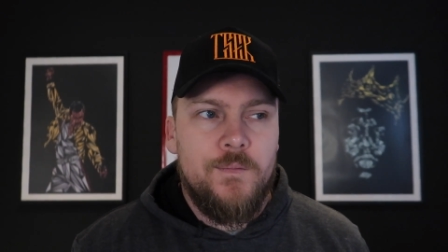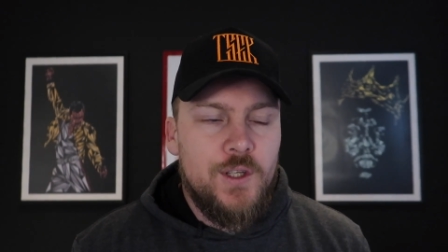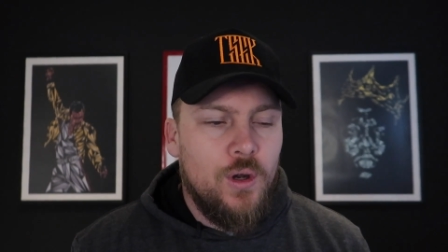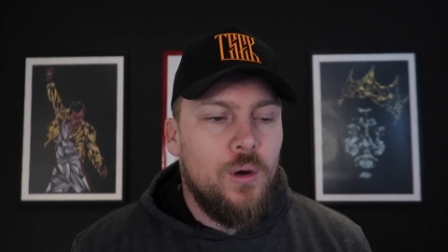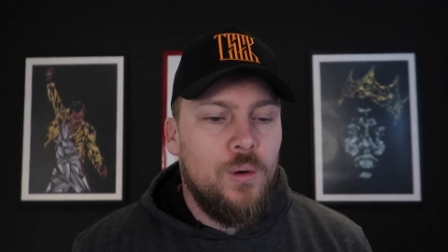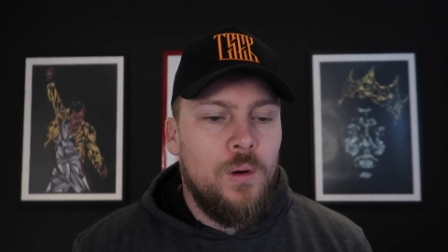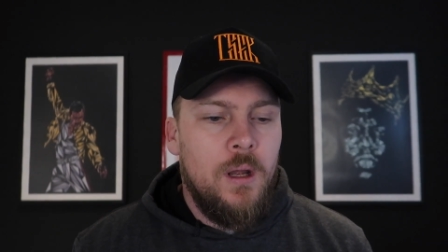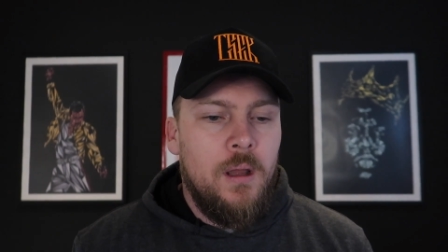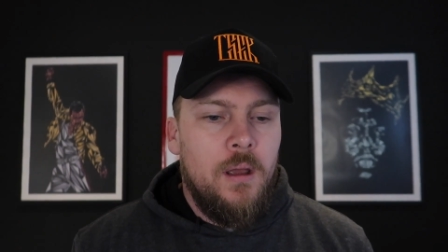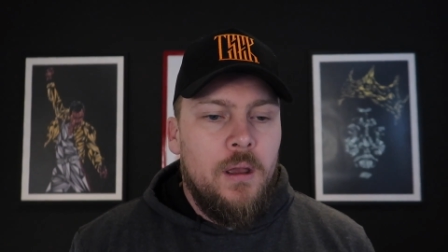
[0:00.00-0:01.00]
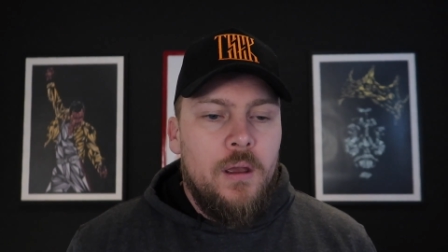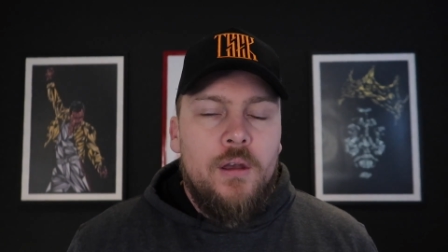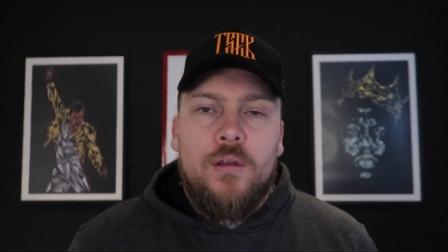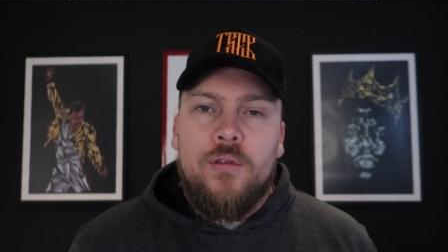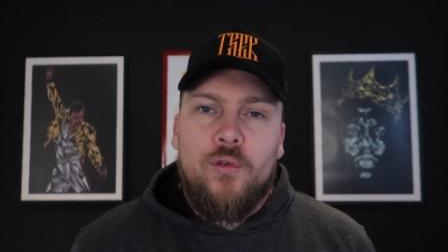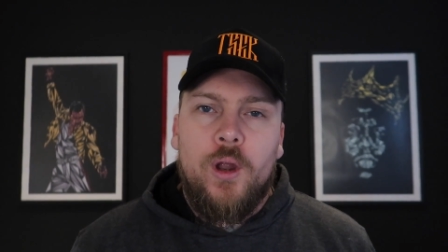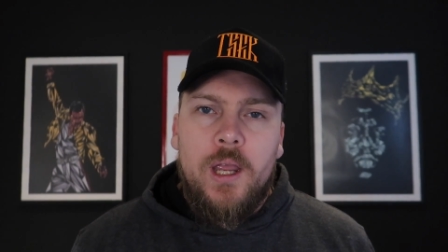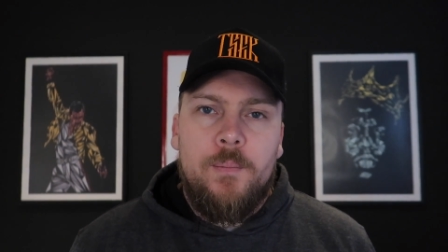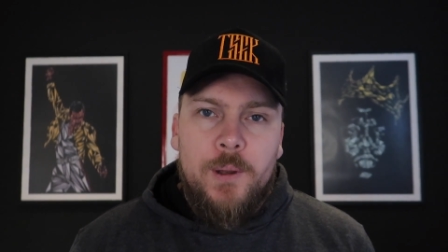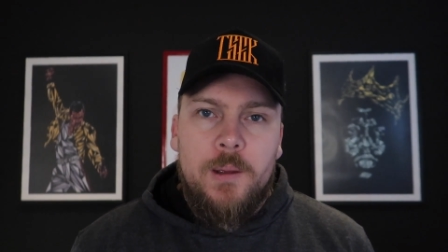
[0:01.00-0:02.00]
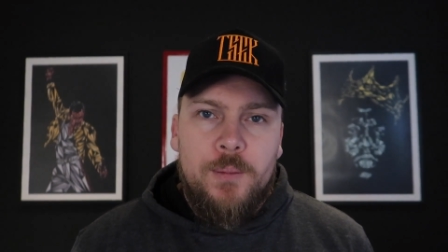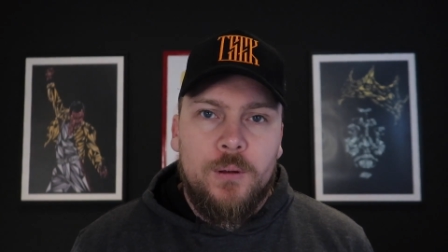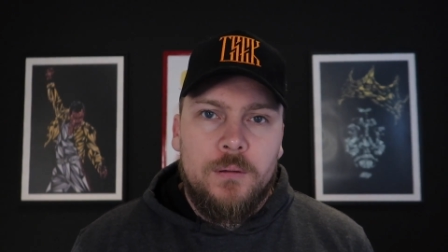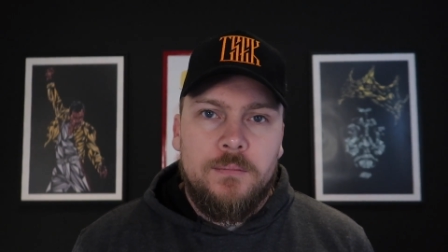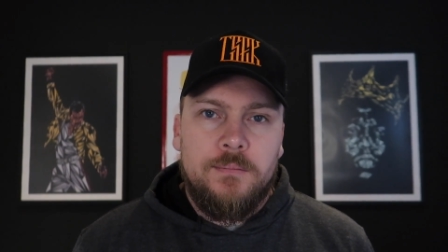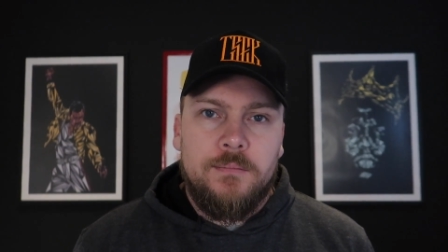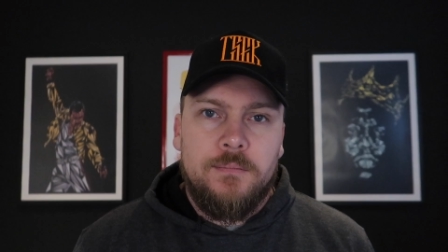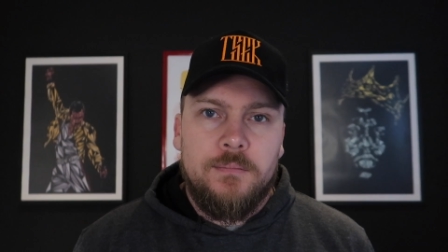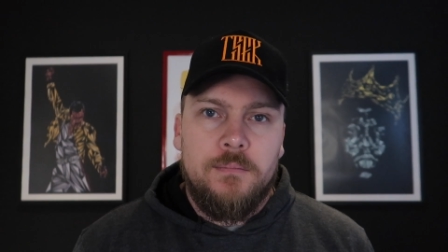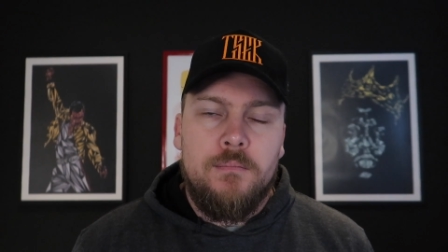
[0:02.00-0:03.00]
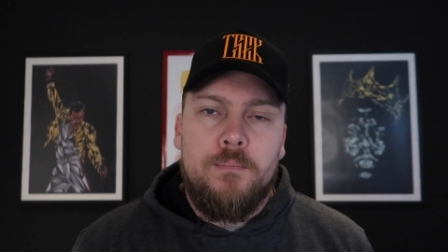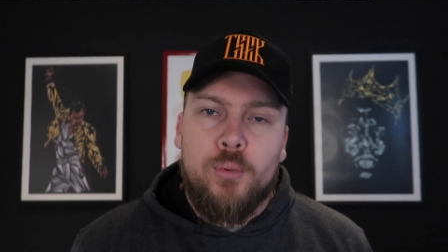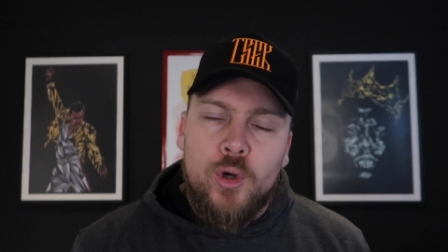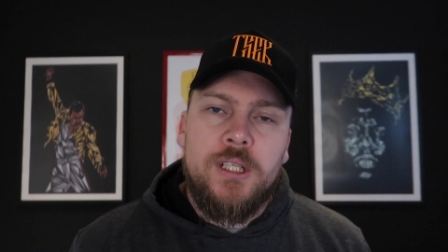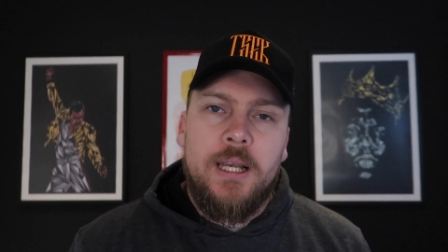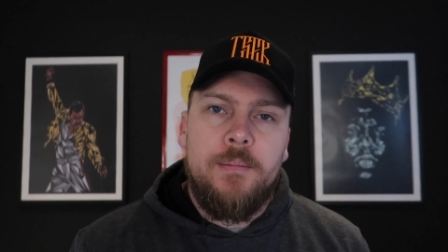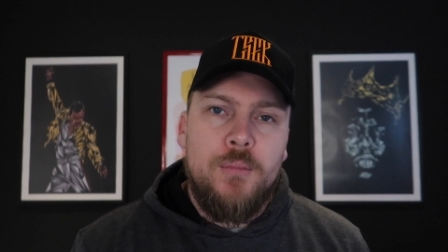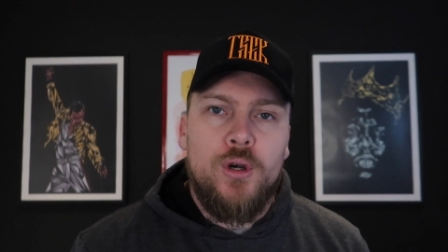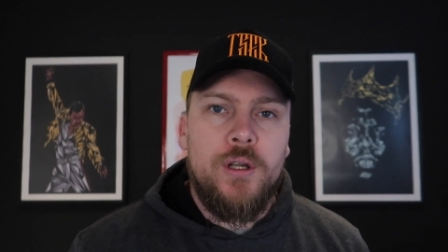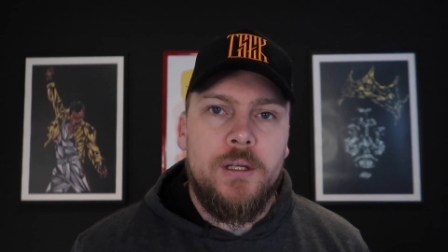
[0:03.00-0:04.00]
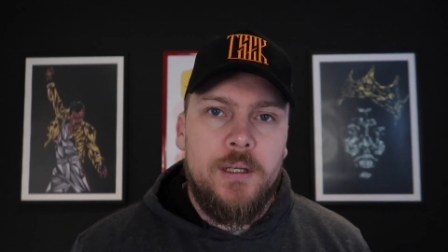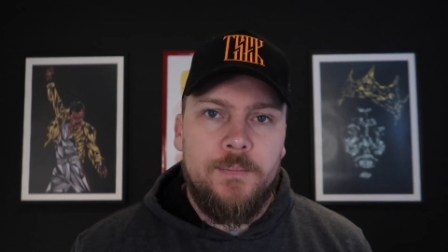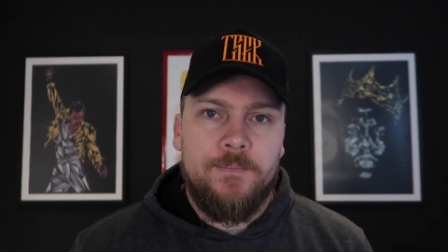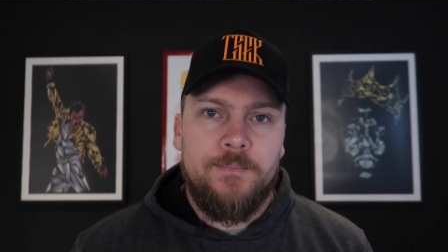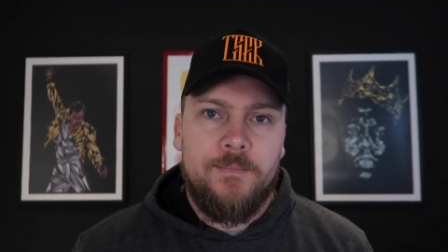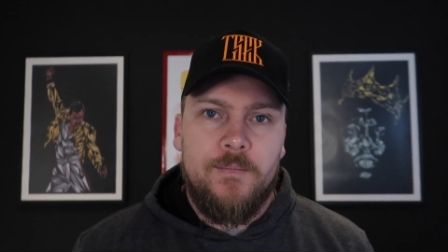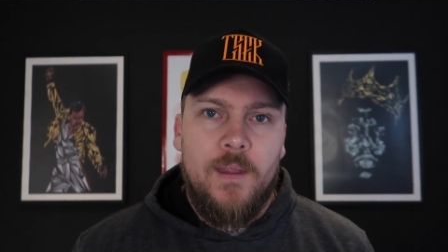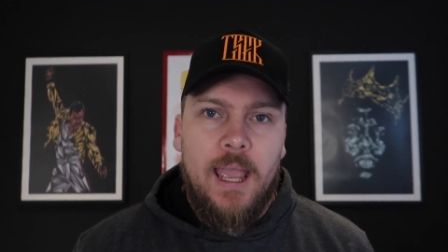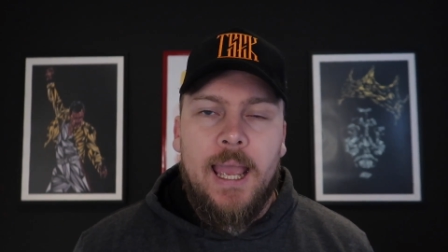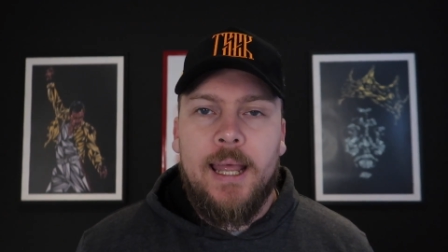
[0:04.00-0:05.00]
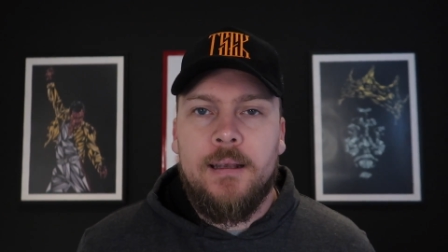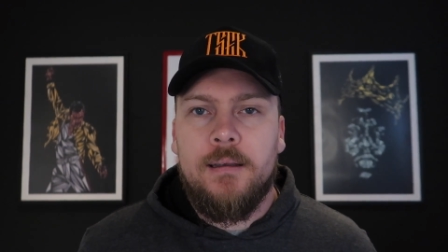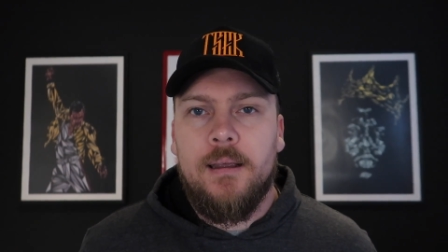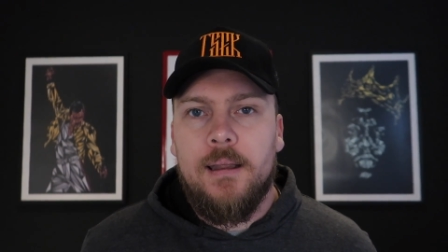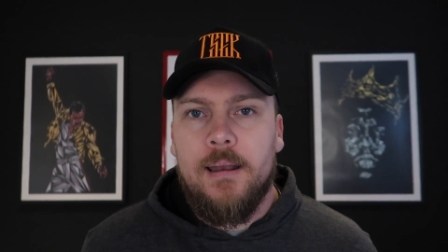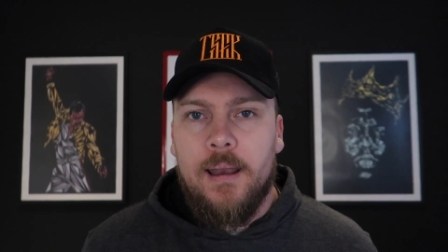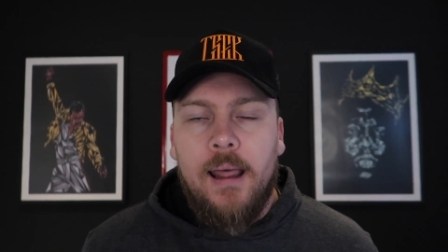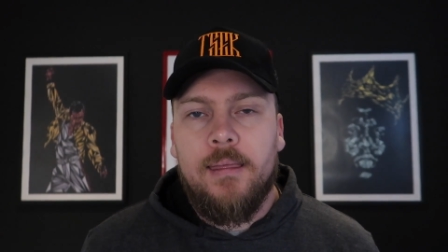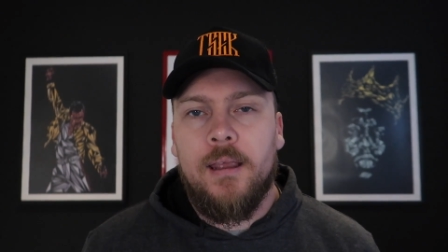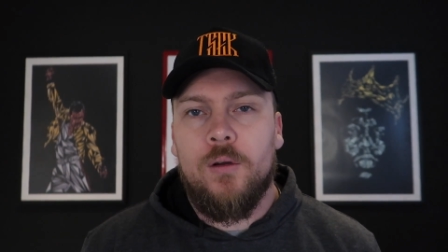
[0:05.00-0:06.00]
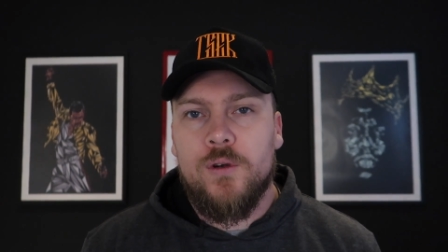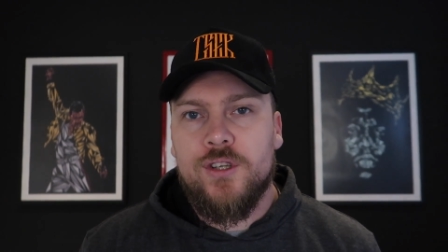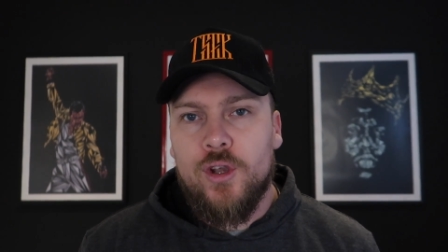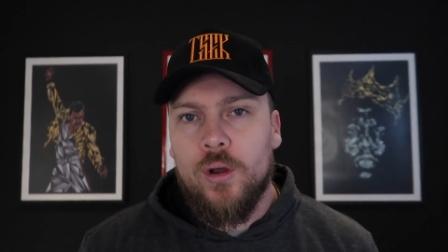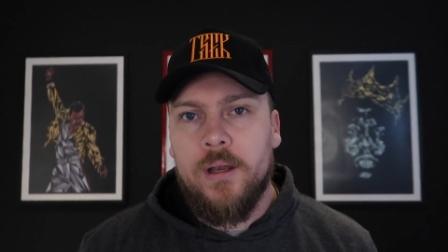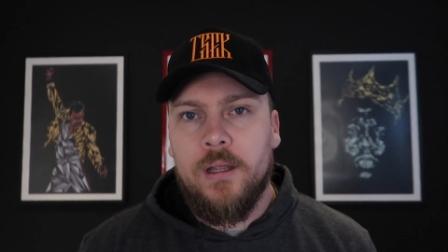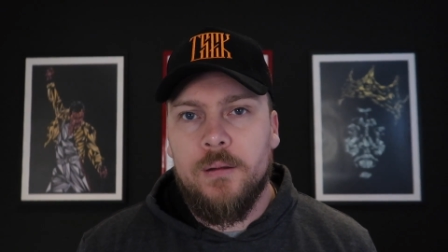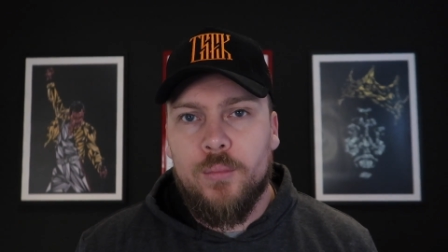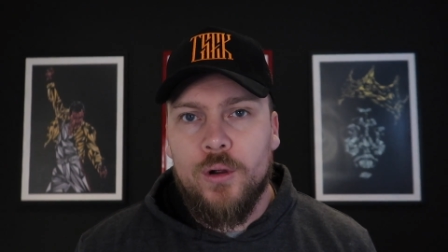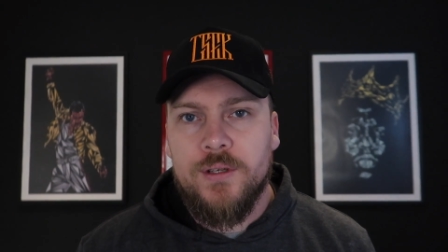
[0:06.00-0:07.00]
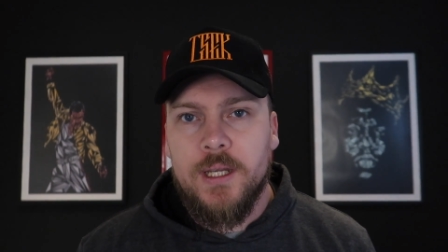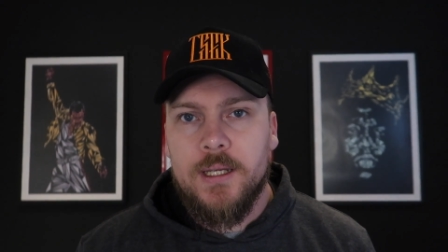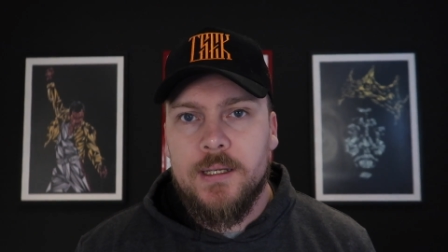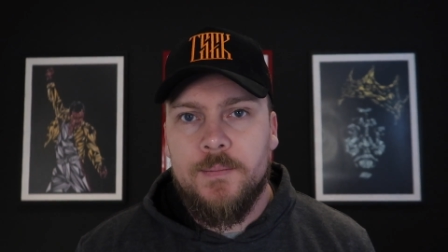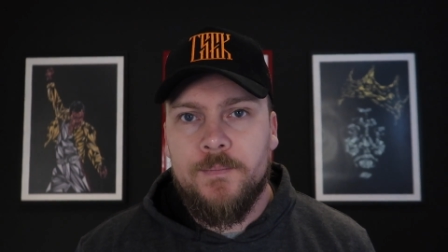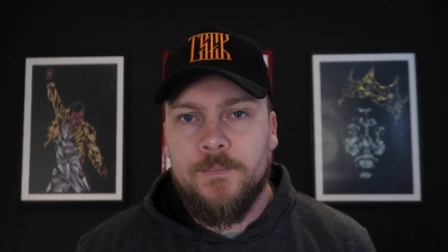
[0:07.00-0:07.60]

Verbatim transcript: So three people brutally murdered and nothing was stolen in the process.